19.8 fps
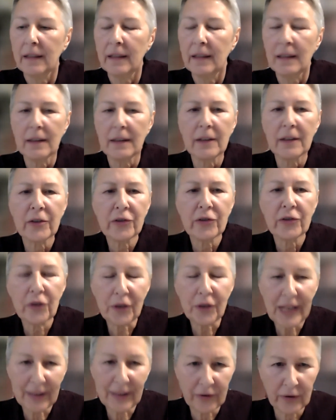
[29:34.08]
The short
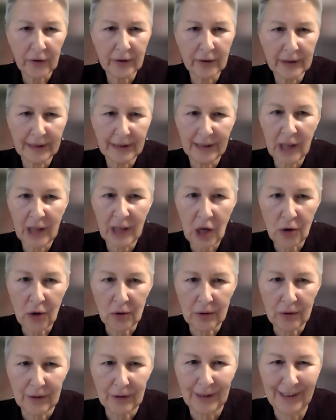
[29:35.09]
answer is
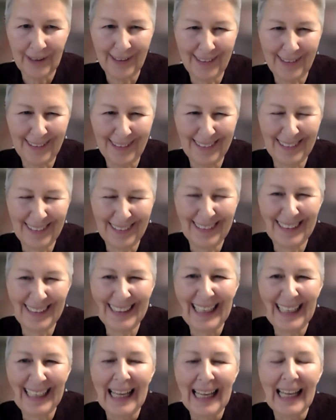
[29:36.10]
no.
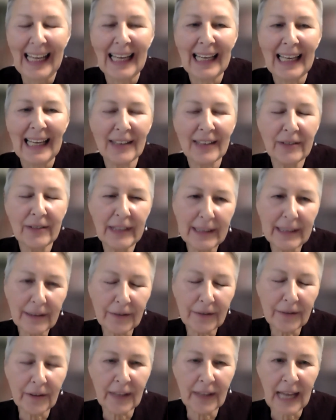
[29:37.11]
And the reason
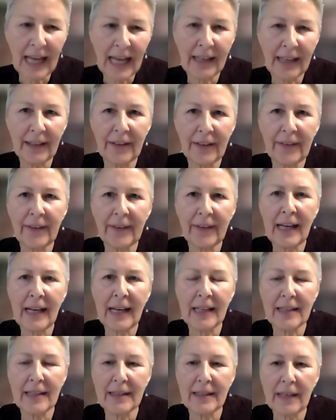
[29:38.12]
for that is
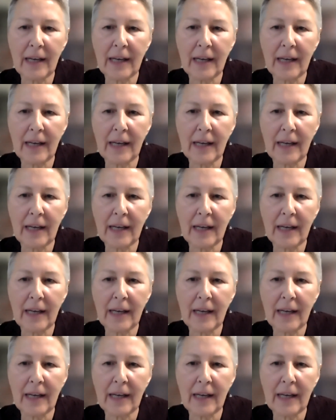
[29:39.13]
that